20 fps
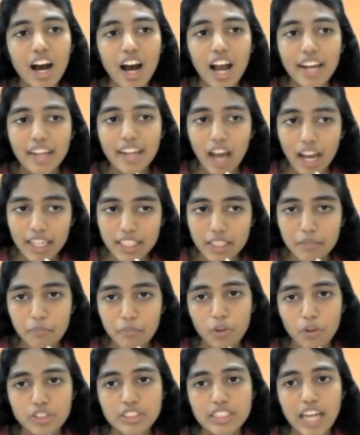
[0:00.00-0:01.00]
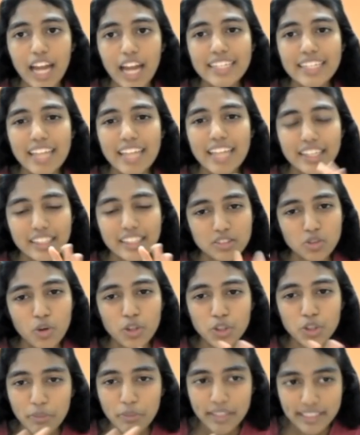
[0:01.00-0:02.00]
and ionic bonds, and that is
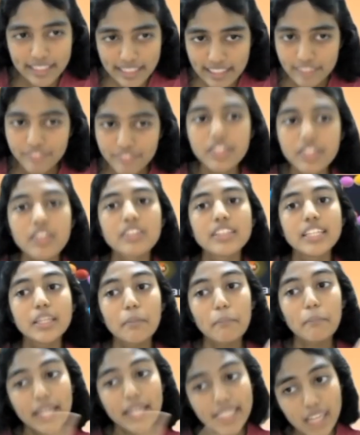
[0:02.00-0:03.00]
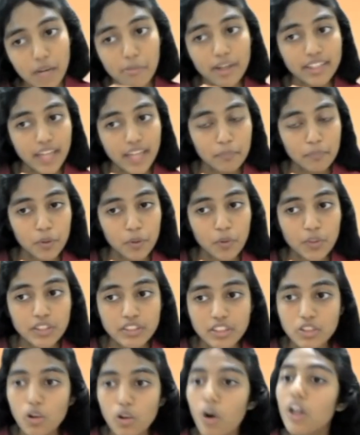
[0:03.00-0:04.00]
going to be cleaved. Then the
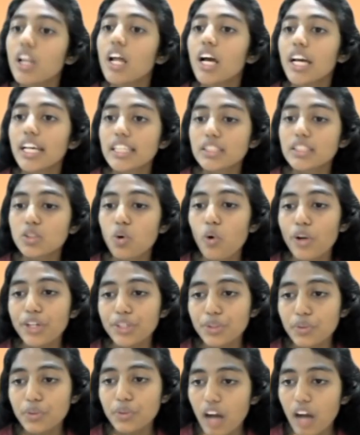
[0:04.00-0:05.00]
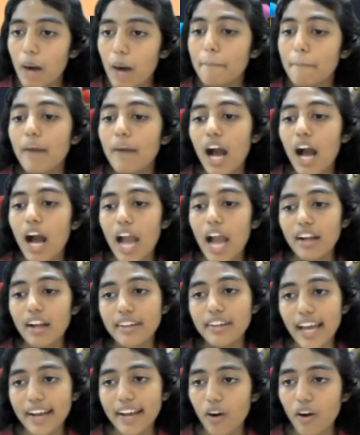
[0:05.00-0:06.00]
beta-mercaptoethanol is going to come and
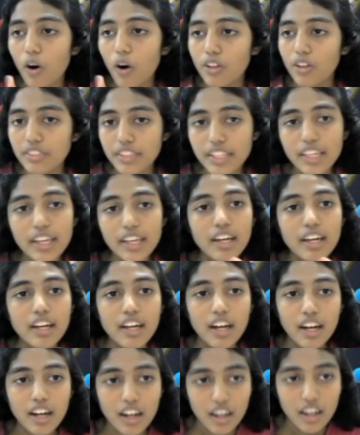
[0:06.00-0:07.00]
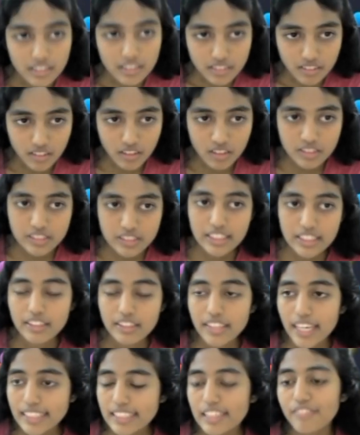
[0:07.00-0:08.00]
attack on the
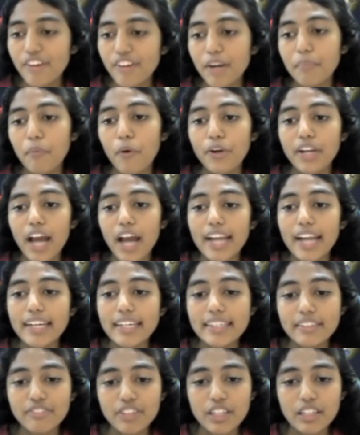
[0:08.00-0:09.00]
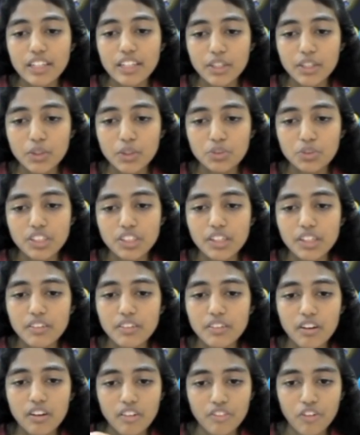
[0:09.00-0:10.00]
disulfide bond, and it will lead to the
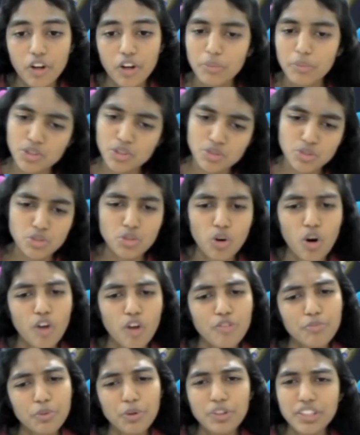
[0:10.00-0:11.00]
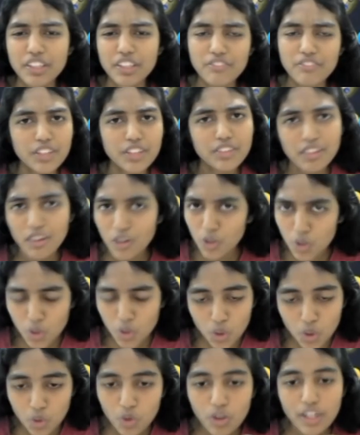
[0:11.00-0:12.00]
formation of protein with
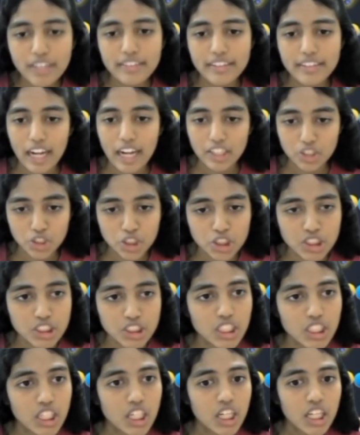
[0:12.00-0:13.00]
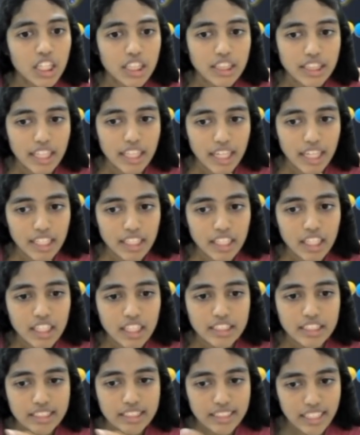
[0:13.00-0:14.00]
no interactions. Then
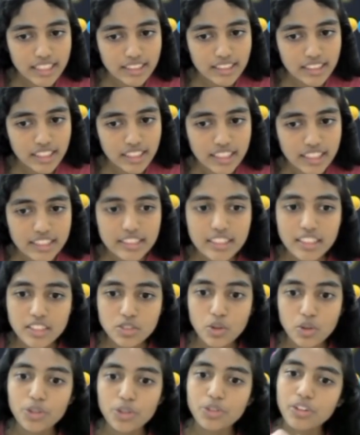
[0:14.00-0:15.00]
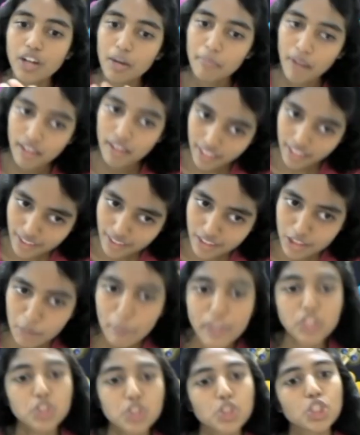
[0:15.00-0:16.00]
this SDS is going to come again in the
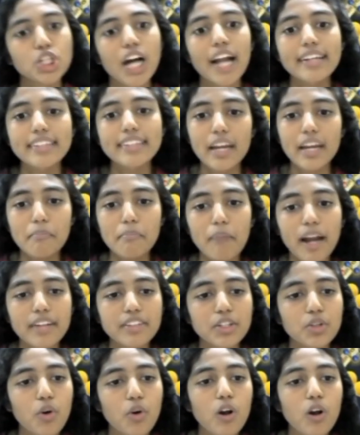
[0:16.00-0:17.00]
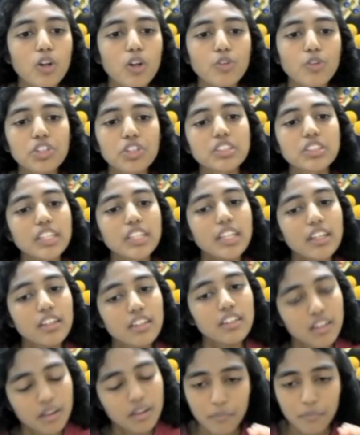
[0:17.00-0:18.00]
picture and get binded all over the
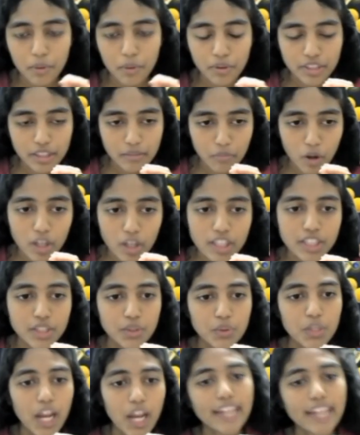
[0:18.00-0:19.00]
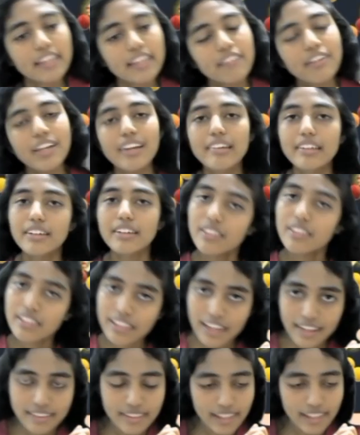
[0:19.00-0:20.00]
protein molecule and giving it a
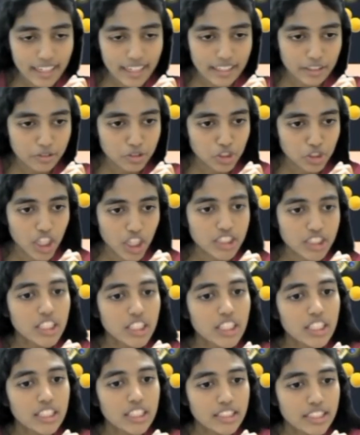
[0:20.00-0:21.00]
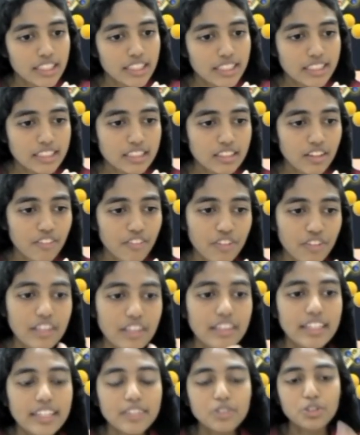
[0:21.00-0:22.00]
net negative charge. This
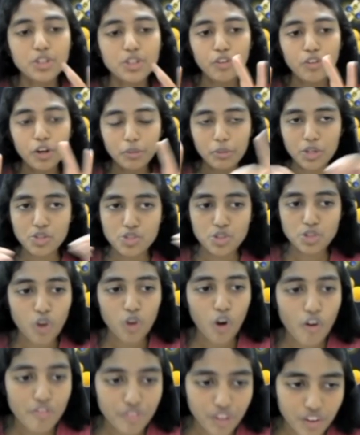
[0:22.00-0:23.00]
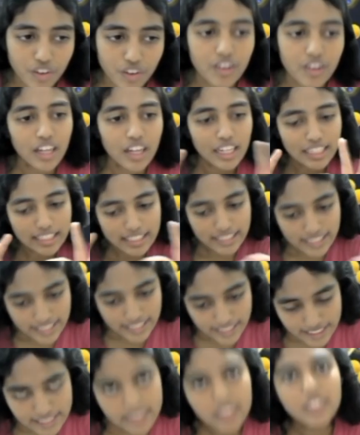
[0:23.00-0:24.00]
will lead to the formation of a
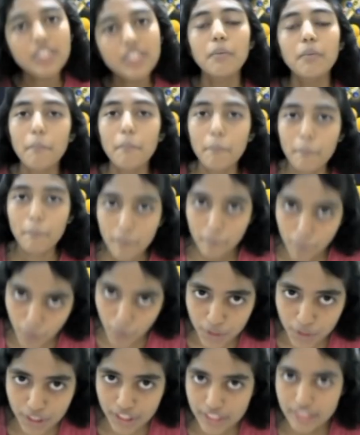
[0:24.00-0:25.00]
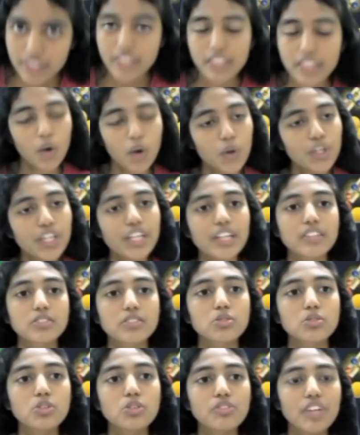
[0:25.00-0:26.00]
linear protein. Okay,
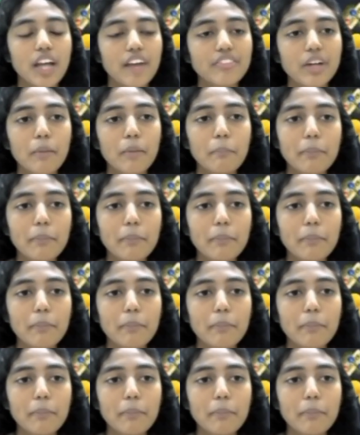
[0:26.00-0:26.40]
so we have